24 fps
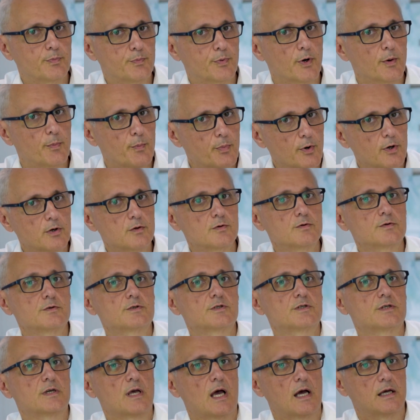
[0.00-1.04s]

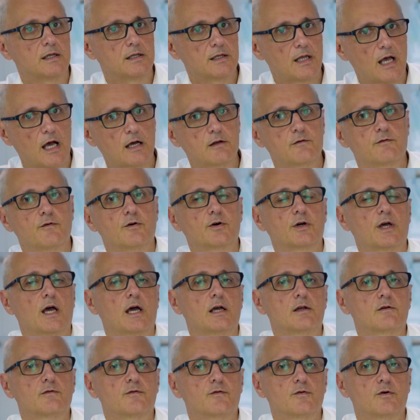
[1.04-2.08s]
propose and
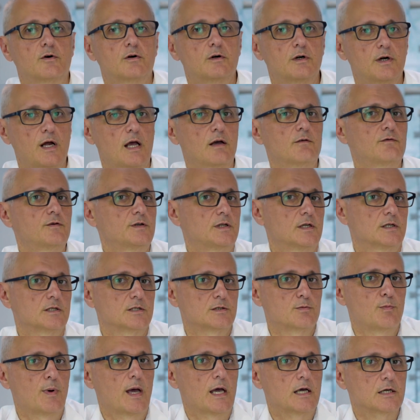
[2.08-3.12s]
advocate for
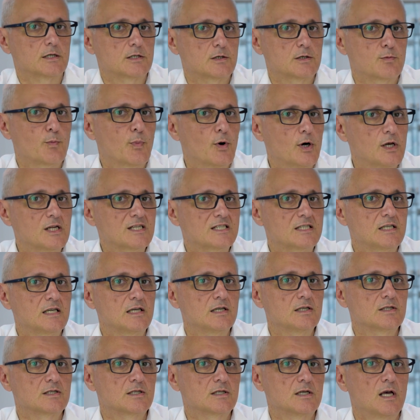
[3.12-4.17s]
evidence-based
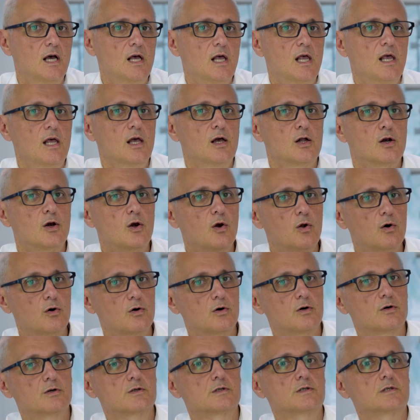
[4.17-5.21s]
policies,
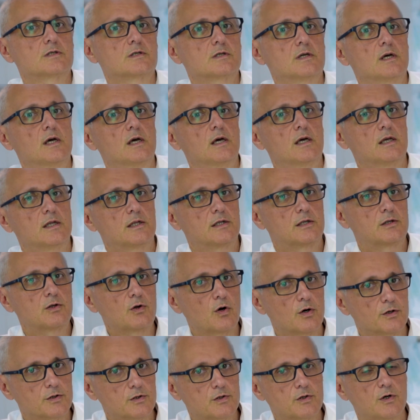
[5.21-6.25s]
laws,
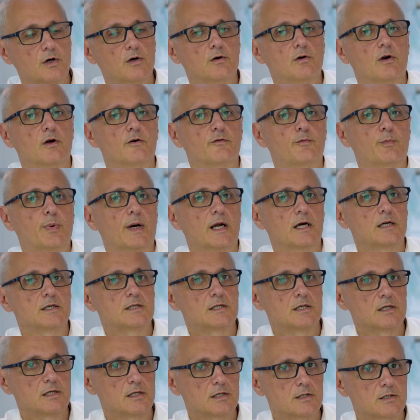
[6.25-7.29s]
control of
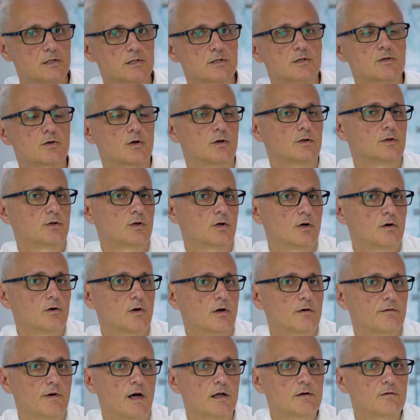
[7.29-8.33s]
prices, control
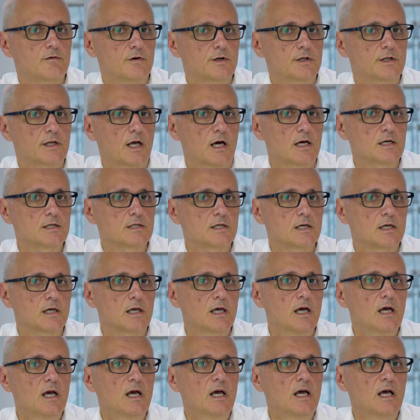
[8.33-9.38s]
of advertising,
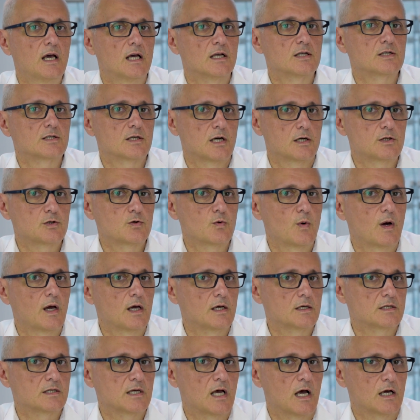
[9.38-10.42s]
in such
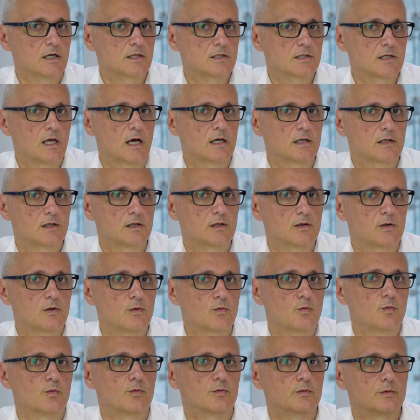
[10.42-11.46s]
ways as
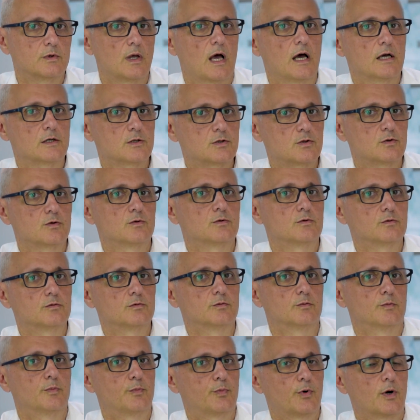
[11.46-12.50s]

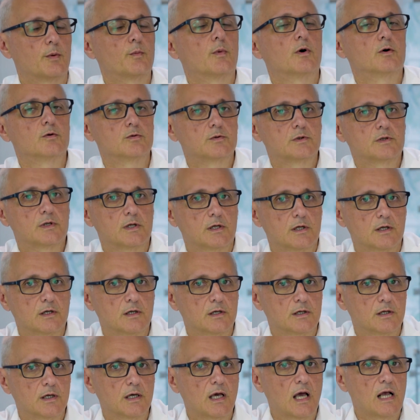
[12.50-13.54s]
to promote
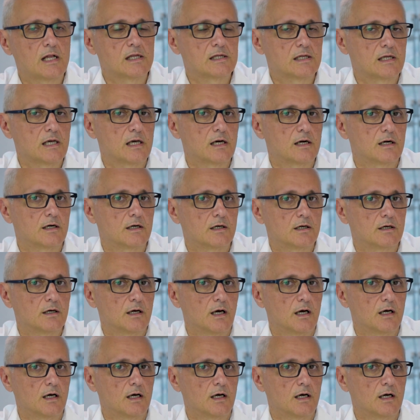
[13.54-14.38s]
healthier